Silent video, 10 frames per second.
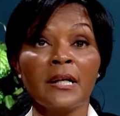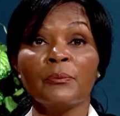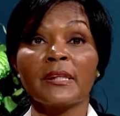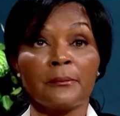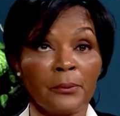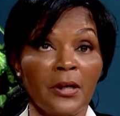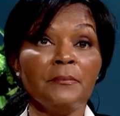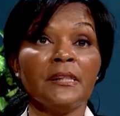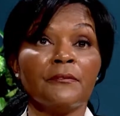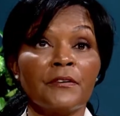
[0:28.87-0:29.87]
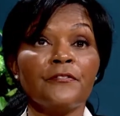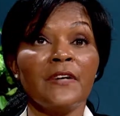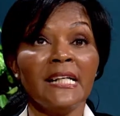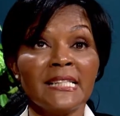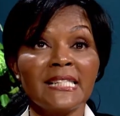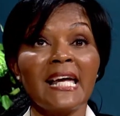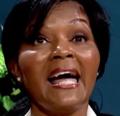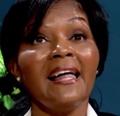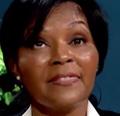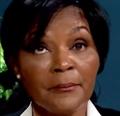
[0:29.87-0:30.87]
with the Department of Defense
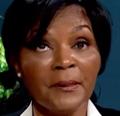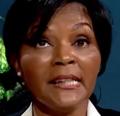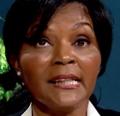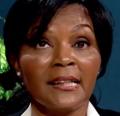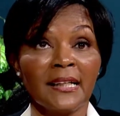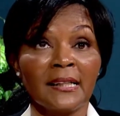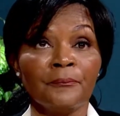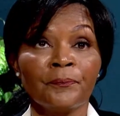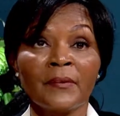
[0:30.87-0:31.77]
at the Pentagon.